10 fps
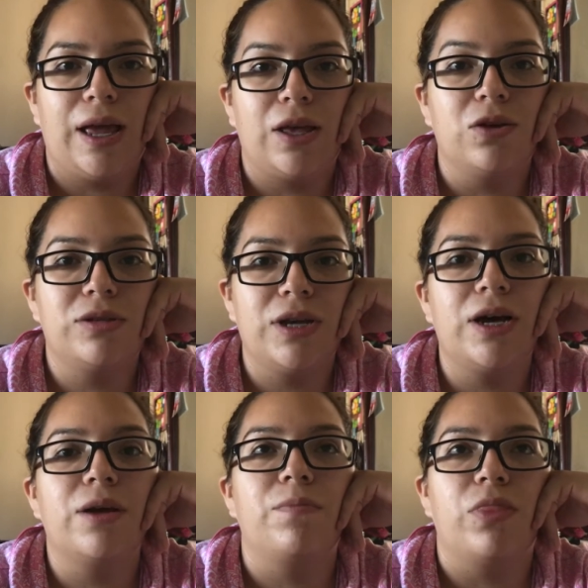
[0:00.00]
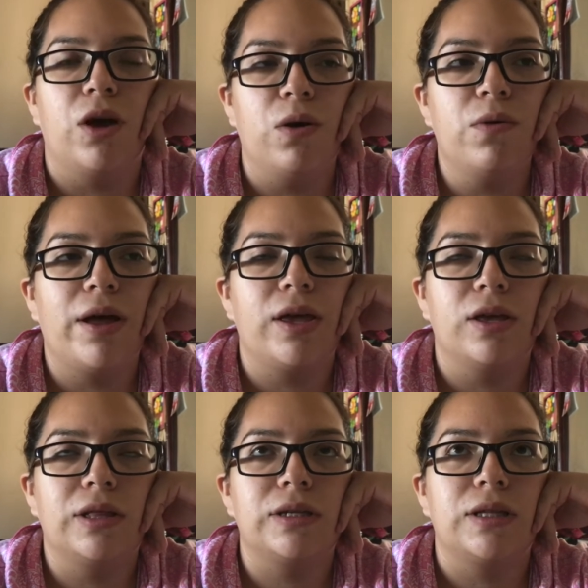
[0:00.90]
Like, you'll tell him no and
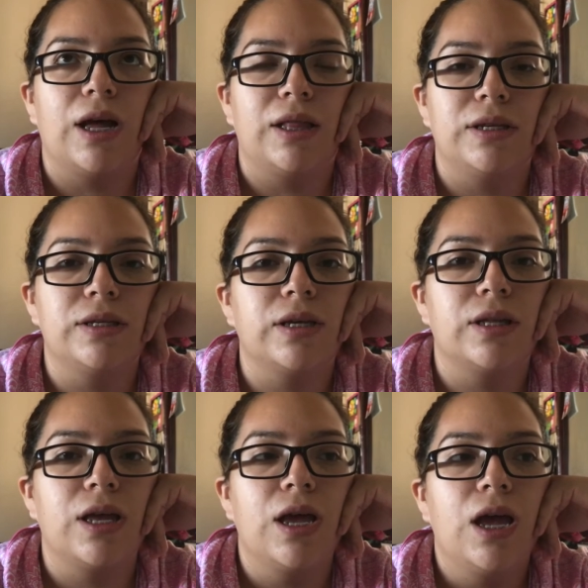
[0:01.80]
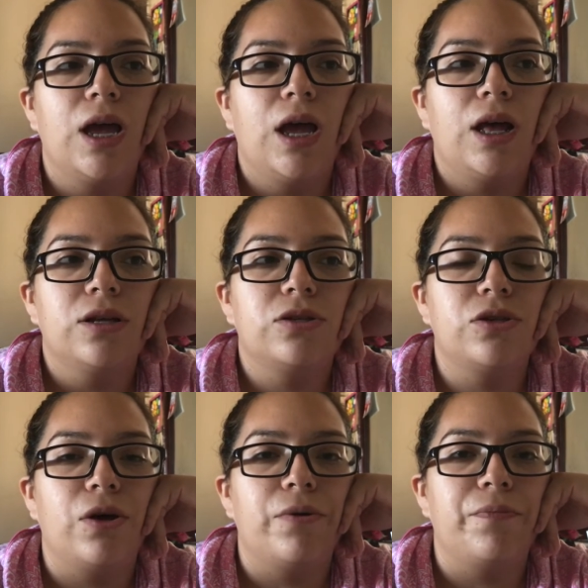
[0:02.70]
he does not listen.
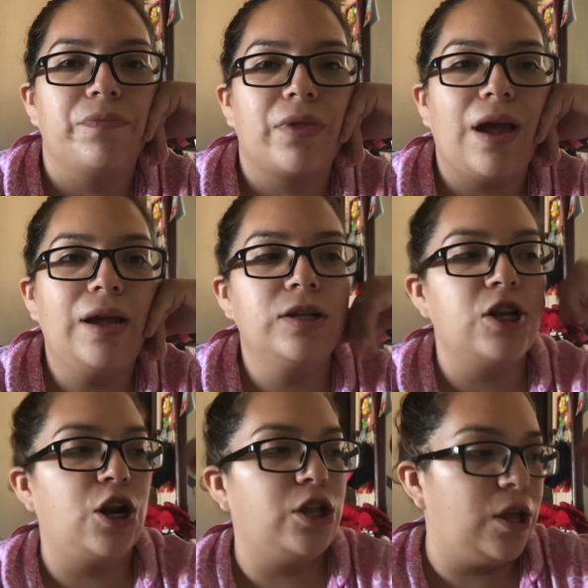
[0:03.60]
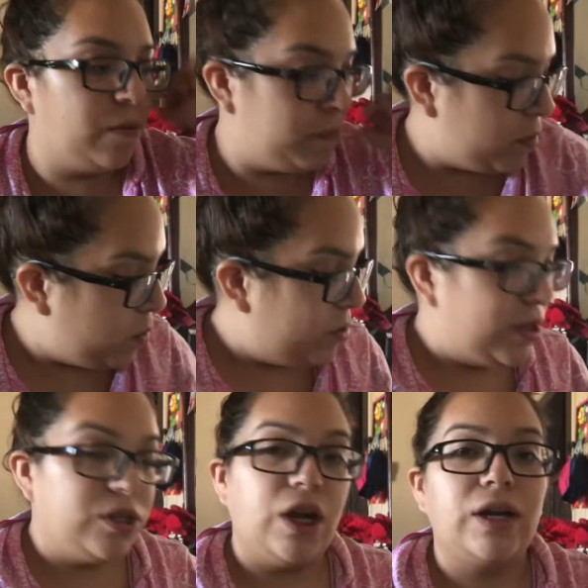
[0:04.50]
So he's learning what
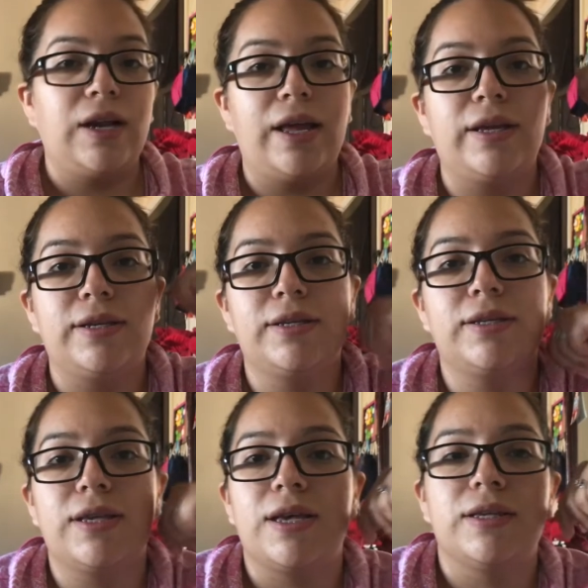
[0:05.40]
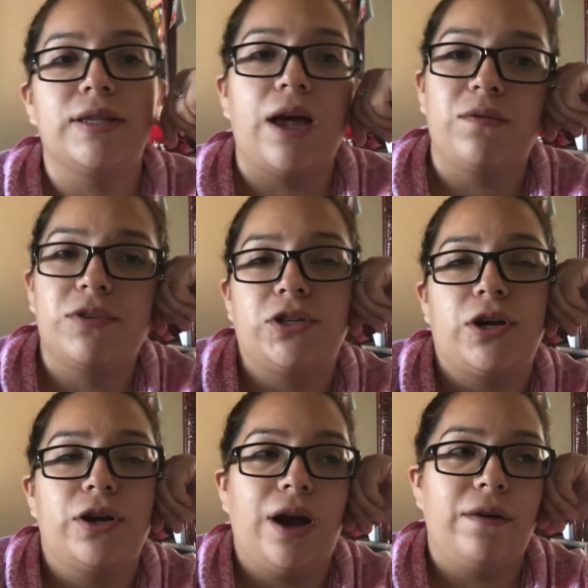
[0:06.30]
the chancla is, because I for
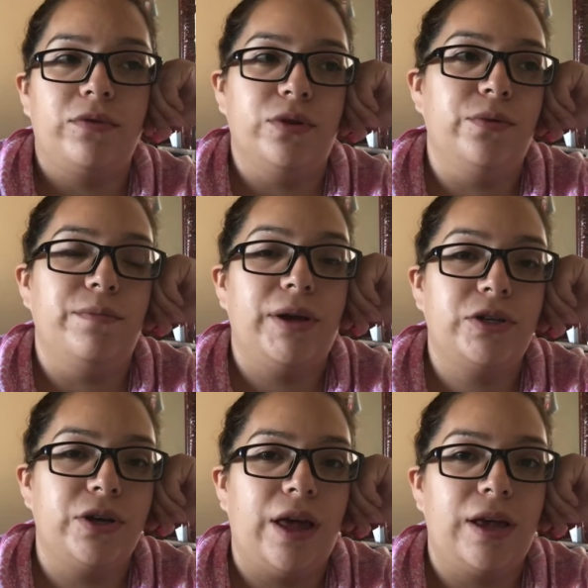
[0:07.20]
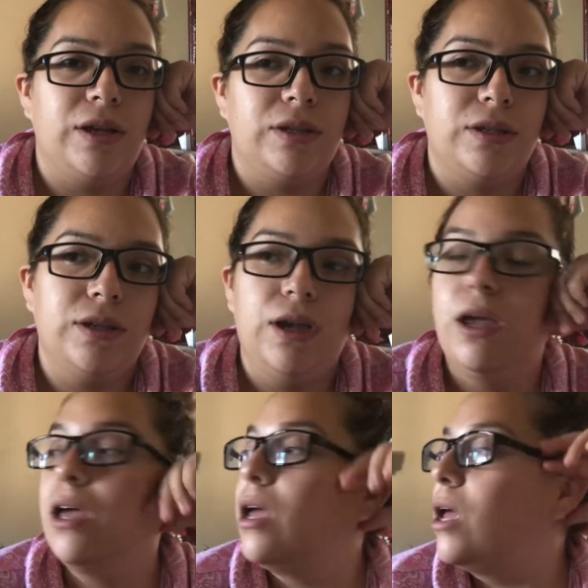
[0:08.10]
sure have to make sure that he's
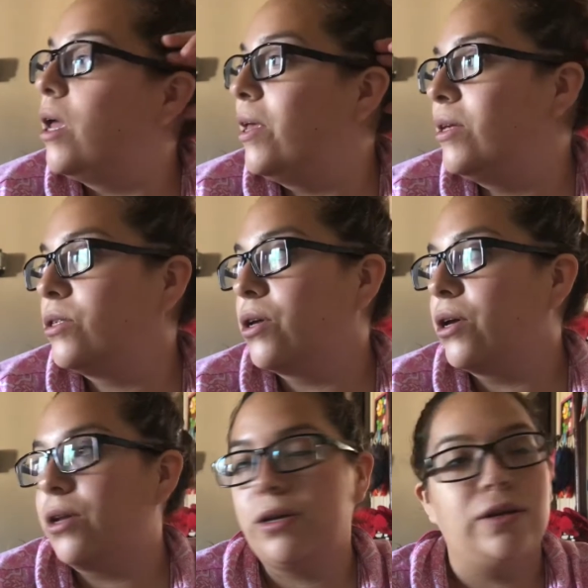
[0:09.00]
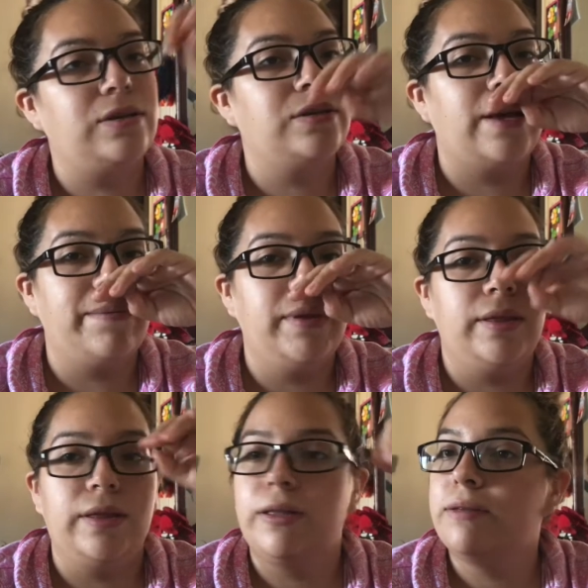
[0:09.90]
good, because I've
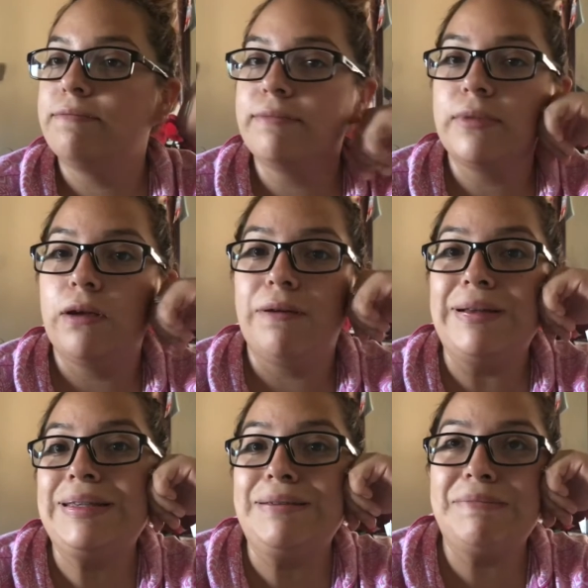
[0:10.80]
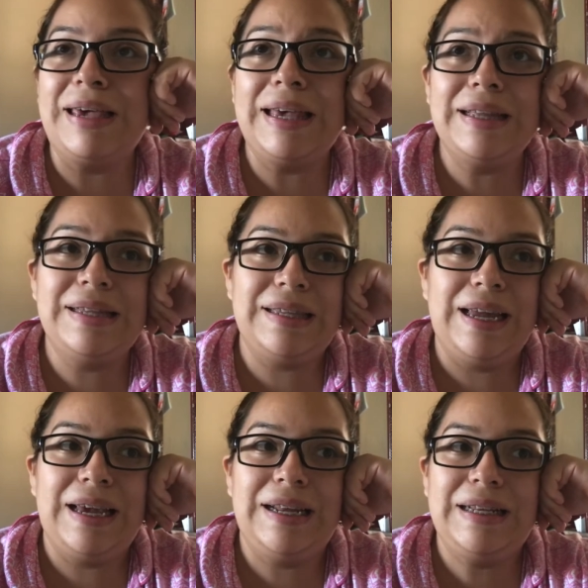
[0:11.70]
been around some kids
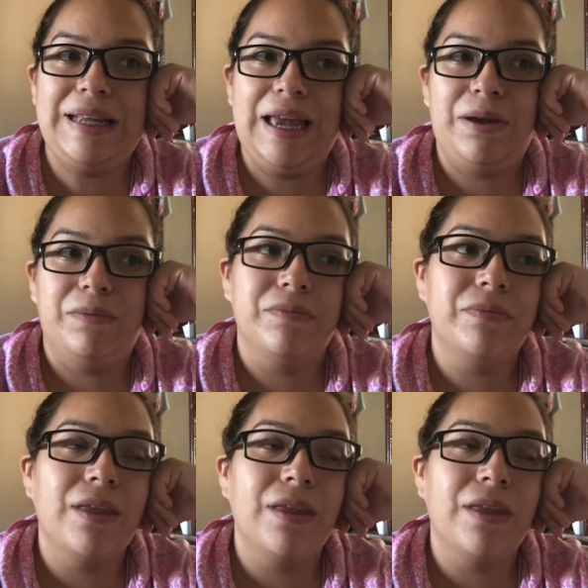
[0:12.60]
that, damn.